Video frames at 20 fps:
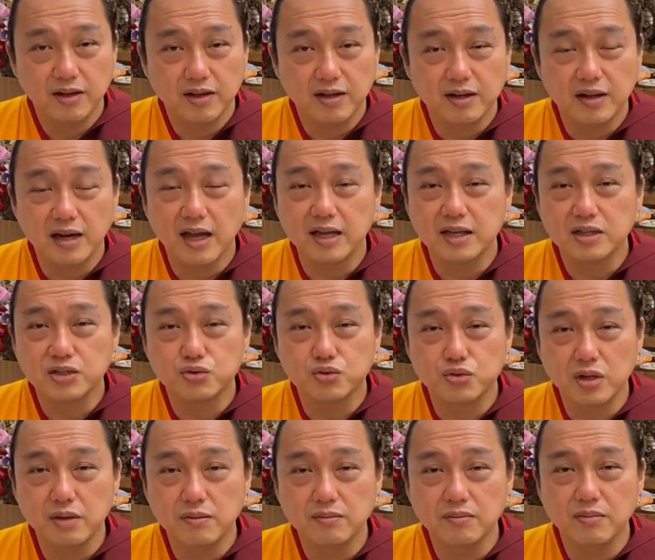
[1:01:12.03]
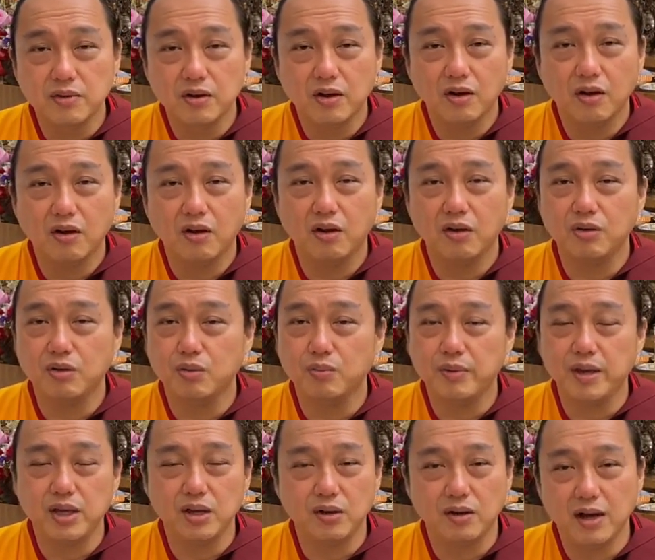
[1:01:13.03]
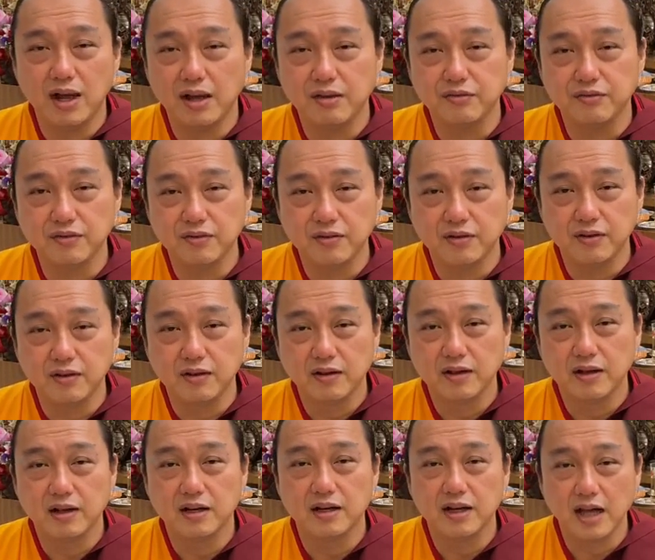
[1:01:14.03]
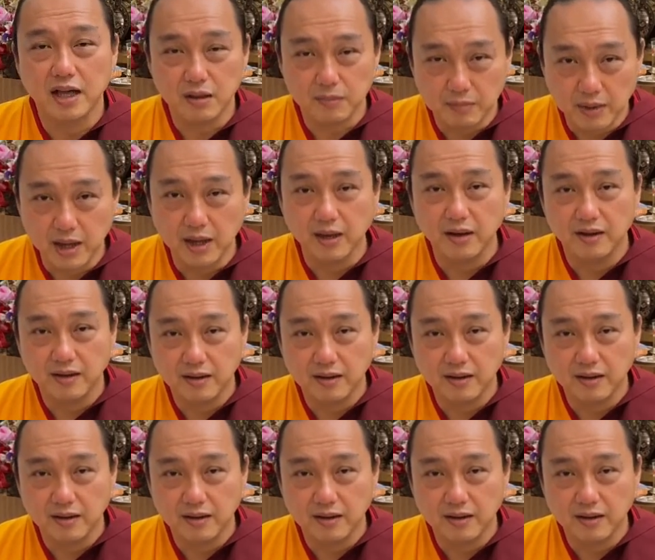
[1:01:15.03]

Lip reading: nice dream, or you make your life nightmare.